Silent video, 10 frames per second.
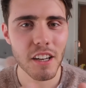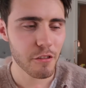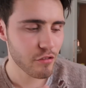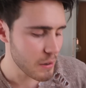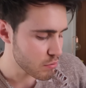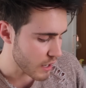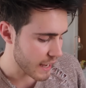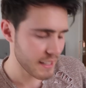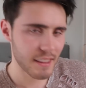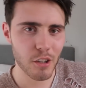that I've
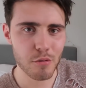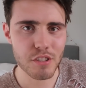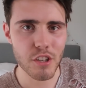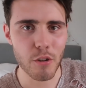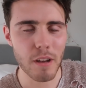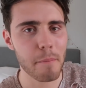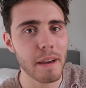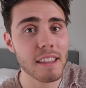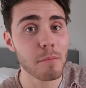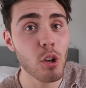rebranded those two and
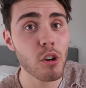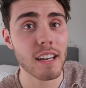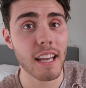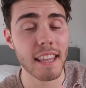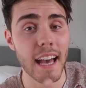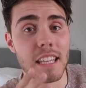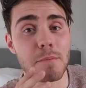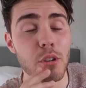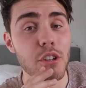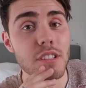made them look like that is
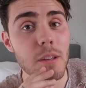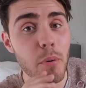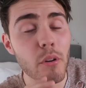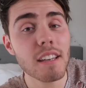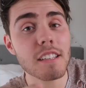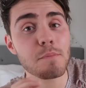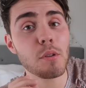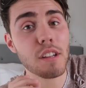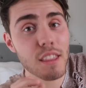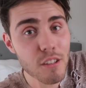because the Pointless
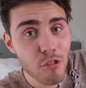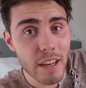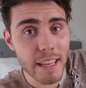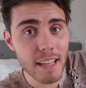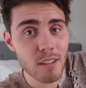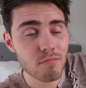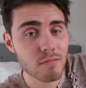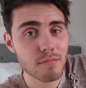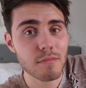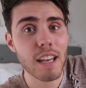Book 3
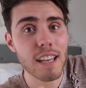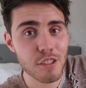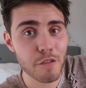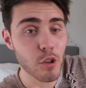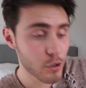is of